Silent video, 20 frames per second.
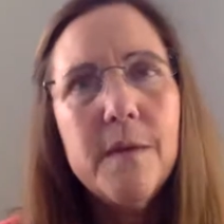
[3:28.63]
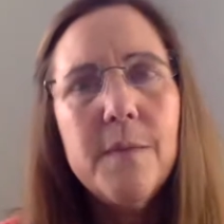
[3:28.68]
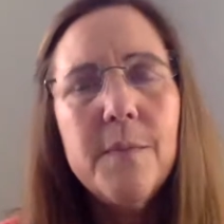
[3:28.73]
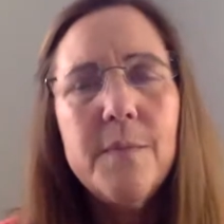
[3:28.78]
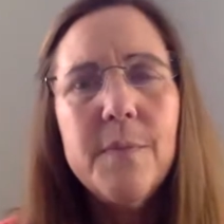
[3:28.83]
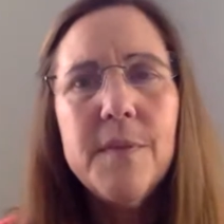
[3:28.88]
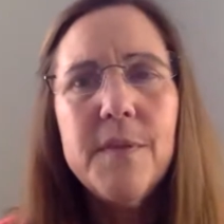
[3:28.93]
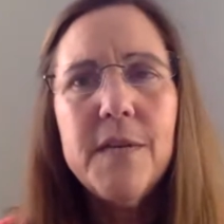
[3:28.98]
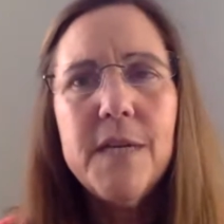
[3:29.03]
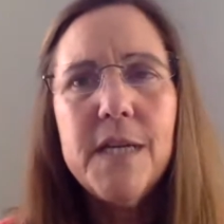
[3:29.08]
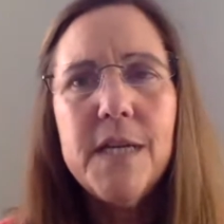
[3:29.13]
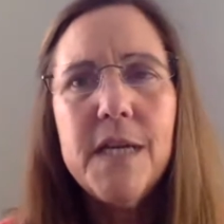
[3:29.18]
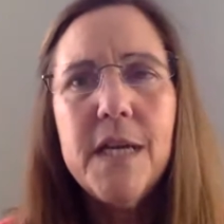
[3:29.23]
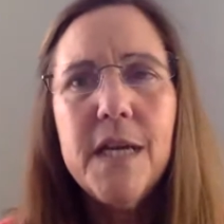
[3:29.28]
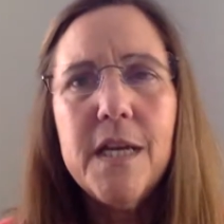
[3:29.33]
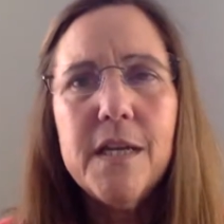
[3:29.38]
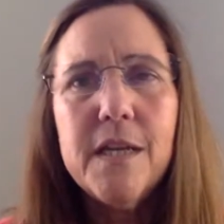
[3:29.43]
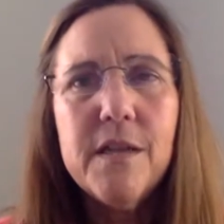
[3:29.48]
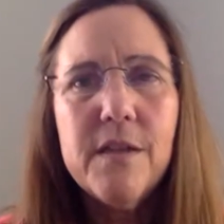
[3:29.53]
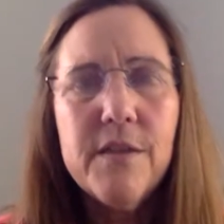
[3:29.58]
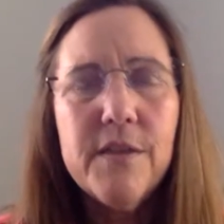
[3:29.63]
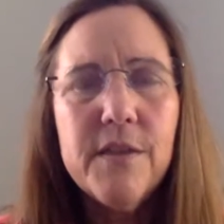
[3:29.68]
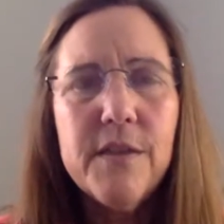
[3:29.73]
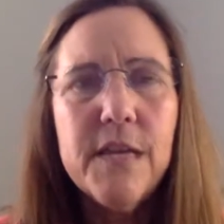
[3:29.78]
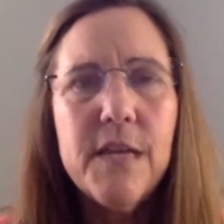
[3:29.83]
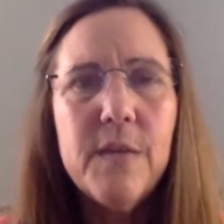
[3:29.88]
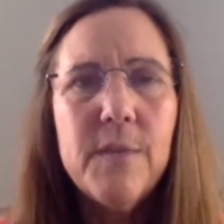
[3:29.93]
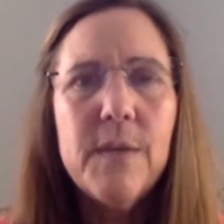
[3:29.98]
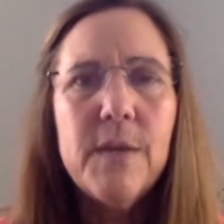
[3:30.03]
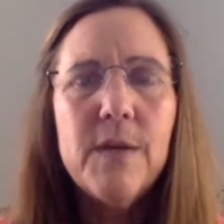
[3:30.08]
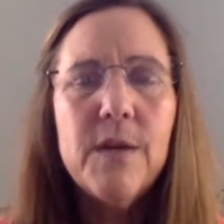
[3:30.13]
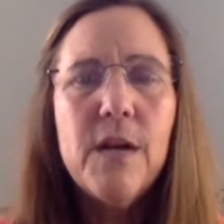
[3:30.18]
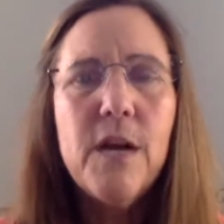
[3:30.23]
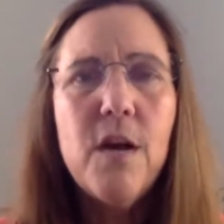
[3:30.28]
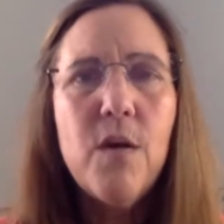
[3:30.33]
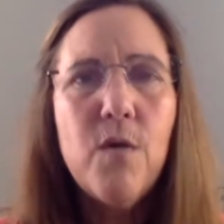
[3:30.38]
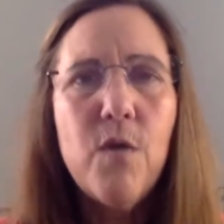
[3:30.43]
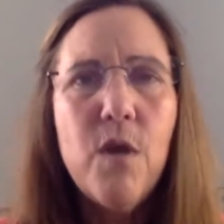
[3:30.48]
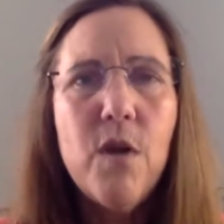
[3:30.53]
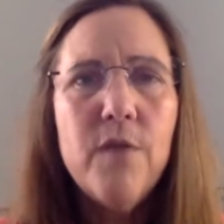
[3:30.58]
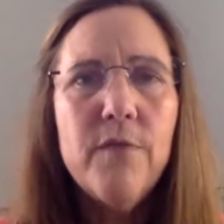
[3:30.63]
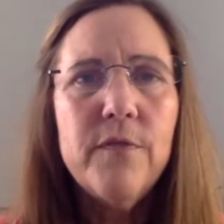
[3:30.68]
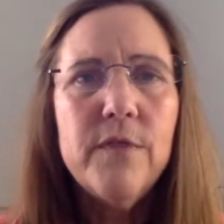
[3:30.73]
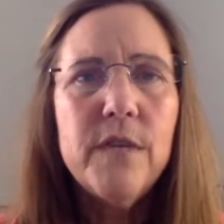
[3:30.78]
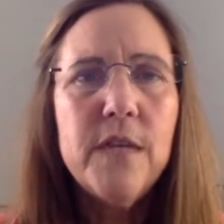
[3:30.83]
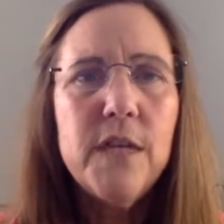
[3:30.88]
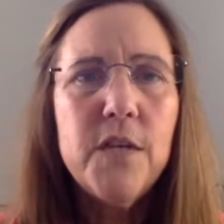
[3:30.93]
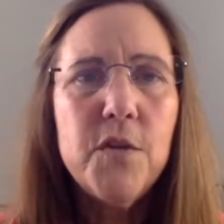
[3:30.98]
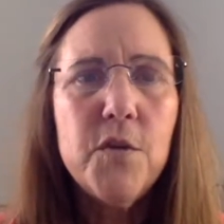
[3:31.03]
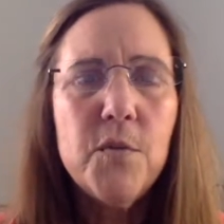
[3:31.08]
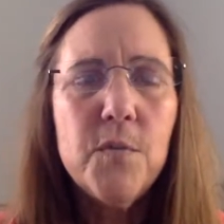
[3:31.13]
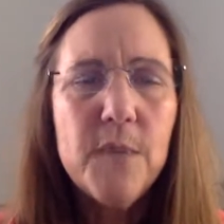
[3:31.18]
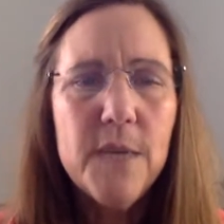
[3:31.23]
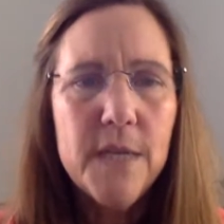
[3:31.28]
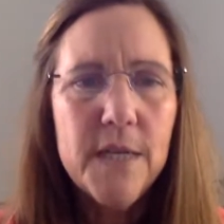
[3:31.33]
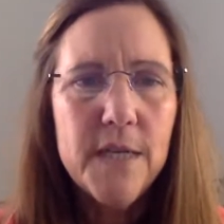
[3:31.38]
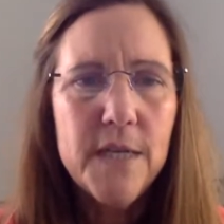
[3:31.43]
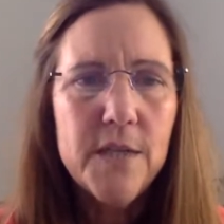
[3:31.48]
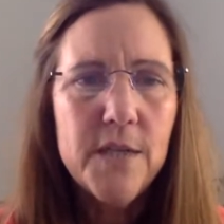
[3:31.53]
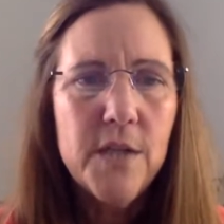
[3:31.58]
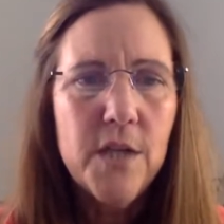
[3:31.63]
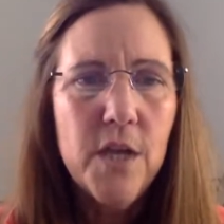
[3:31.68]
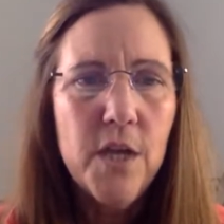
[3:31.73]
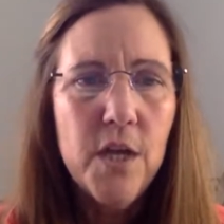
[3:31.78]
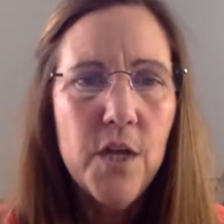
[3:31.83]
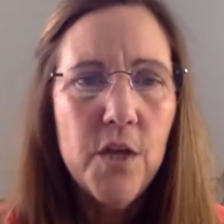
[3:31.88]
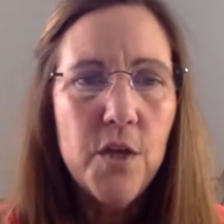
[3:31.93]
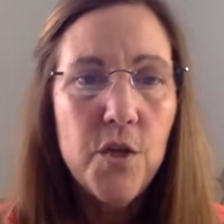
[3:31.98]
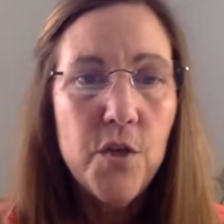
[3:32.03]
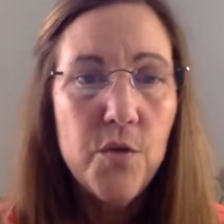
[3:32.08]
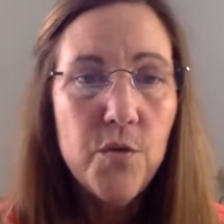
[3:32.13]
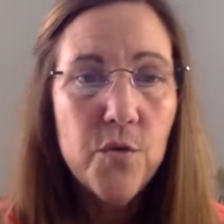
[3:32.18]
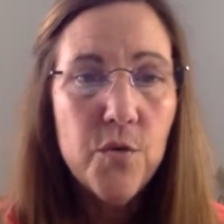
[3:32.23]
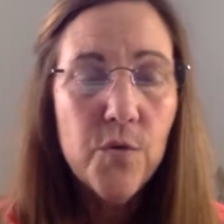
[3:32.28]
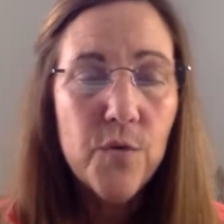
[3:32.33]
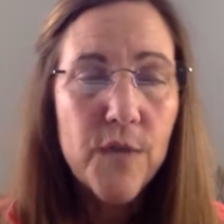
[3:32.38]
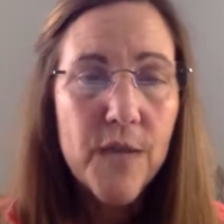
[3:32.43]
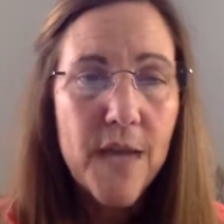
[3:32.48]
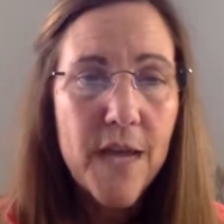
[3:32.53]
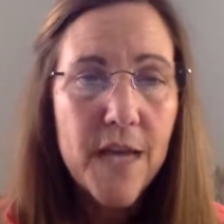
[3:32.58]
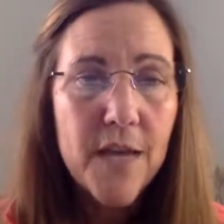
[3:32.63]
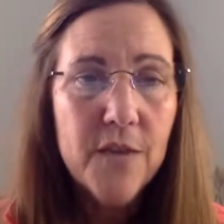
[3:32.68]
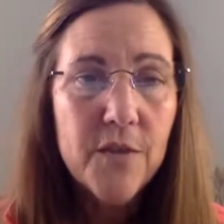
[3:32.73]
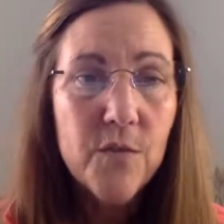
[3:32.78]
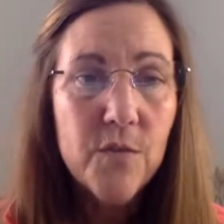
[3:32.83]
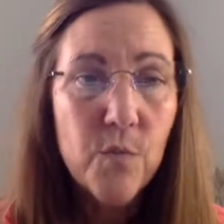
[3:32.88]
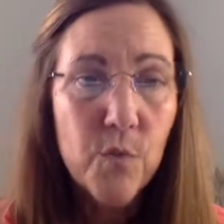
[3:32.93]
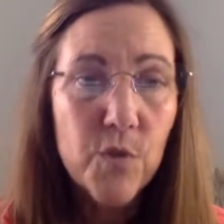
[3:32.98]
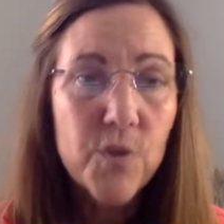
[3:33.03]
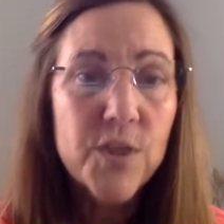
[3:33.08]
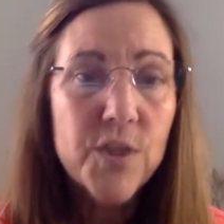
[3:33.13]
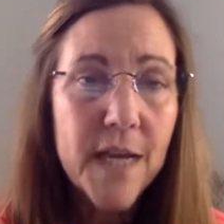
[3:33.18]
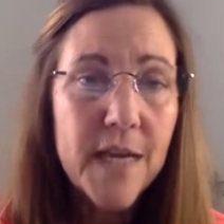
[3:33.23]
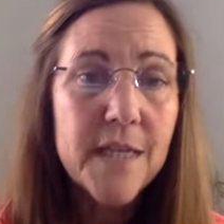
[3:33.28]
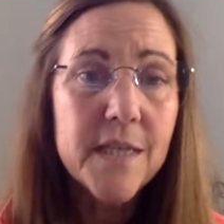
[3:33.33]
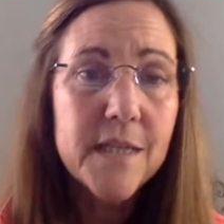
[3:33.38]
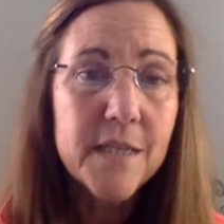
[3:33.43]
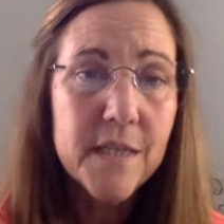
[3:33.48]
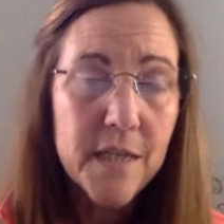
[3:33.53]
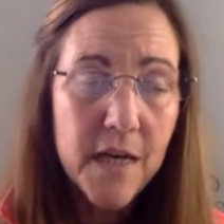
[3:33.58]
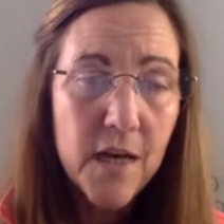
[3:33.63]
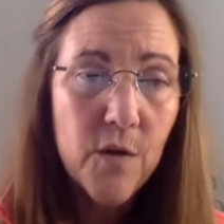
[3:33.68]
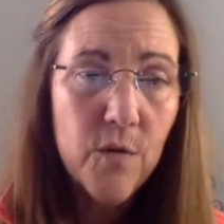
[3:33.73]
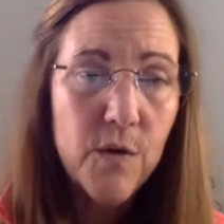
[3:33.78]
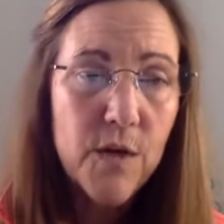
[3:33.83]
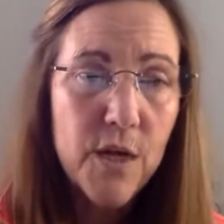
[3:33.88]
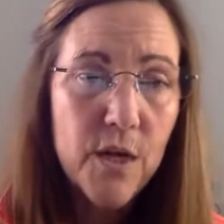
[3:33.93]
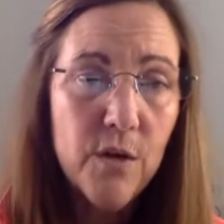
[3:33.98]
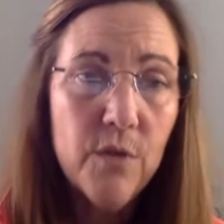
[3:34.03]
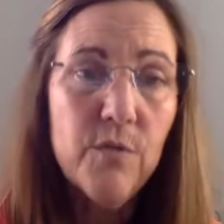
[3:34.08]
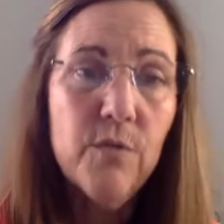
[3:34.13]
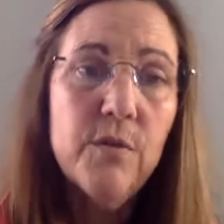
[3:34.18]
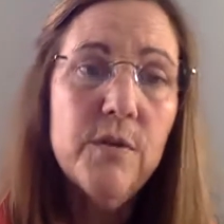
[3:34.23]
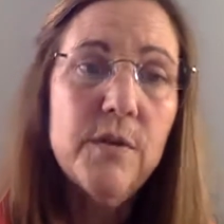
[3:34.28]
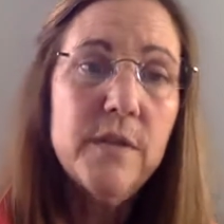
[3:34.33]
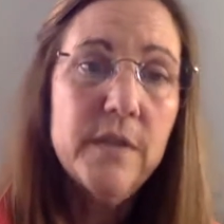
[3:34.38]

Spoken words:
But then again, think about how often in your mind you create the worst case scenario.